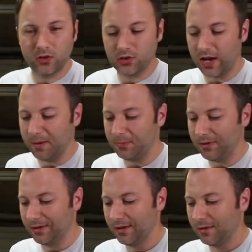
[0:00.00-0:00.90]
shaped,
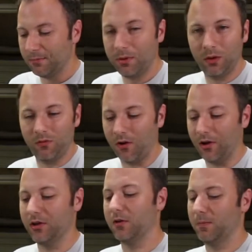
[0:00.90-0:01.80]
build
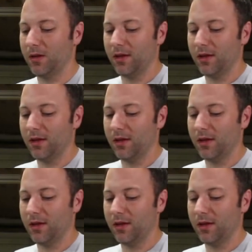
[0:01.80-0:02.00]
volume.